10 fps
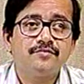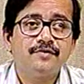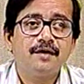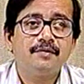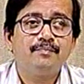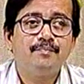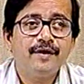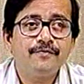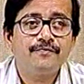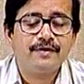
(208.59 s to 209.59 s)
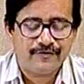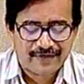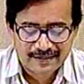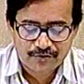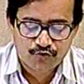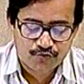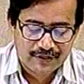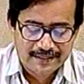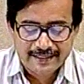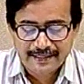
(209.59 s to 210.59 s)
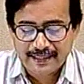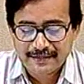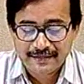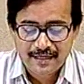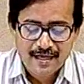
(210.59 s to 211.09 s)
We will have a brief reference to the signals